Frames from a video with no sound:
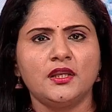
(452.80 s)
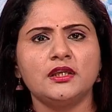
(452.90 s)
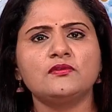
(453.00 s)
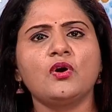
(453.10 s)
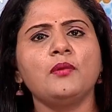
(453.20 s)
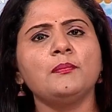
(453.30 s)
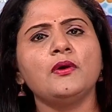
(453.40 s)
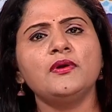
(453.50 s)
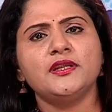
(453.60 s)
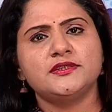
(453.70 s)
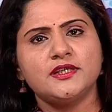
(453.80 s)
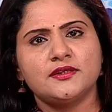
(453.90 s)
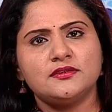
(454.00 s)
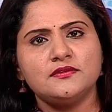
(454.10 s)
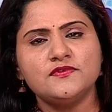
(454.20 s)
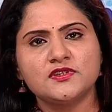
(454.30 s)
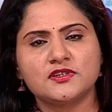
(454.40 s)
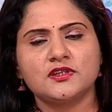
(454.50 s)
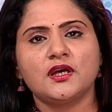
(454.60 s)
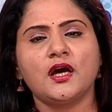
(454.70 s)
Now, compound
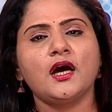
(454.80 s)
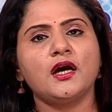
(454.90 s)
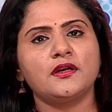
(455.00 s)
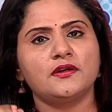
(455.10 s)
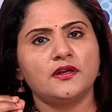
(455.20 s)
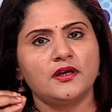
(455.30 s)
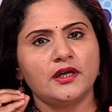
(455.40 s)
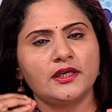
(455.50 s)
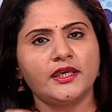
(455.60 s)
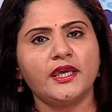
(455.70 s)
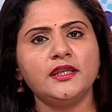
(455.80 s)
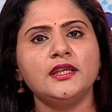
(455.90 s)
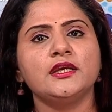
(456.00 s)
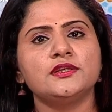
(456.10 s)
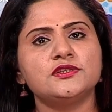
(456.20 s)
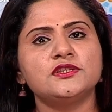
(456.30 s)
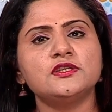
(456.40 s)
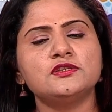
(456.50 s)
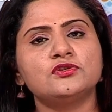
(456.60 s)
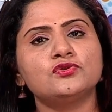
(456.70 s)
adjectives are again
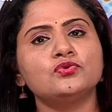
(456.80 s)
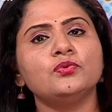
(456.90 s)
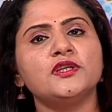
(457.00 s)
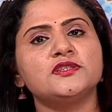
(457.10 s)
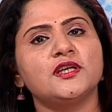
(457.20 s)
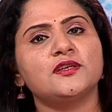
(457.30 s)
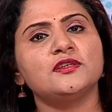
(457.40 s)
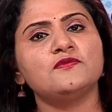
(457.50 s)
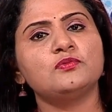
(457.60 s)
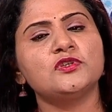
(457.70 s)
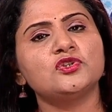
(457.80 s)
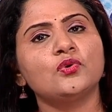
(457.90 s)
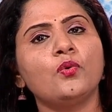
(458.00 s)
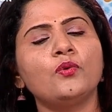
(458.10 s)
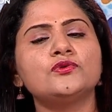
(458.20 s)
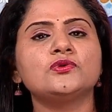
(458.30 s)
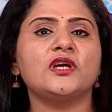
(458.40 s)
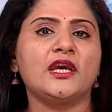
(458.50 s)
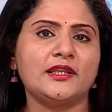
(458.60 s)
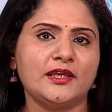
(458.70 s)
just two adjectives which go
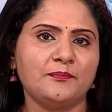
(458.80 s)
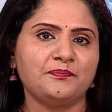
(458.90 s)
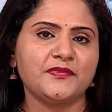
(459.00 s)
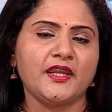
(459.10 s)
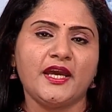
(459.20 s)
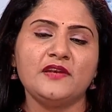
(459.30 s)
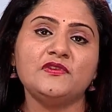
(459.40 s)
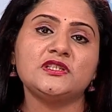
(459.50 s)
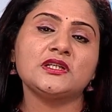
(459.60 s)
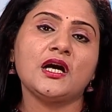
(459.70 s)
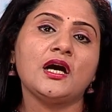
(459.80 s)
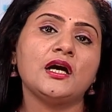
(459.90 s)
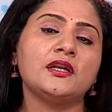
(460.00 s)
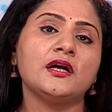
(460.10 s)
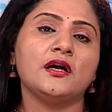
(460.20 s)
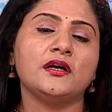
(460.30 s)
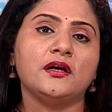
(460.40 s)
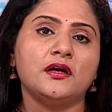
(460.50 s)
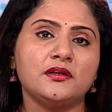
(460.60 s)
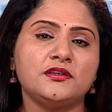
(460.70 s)
together and which are
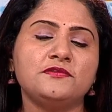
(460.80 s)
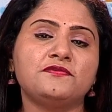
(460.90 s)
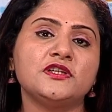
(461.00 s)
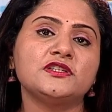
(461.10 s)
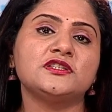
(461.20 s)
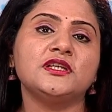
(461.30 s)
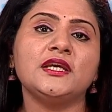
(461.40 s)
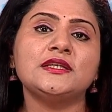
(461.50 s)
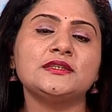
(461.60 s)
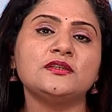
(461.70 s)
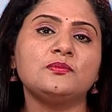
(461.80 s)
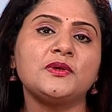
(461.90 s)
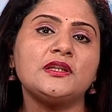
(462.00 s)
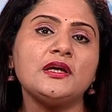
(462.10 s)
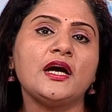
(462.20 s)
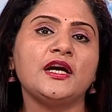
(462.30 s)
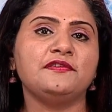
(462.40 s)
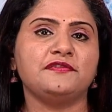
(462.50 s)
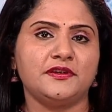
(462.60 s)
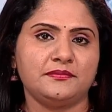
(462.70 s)
differentiated with a
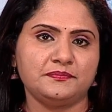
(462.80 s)
hyphen.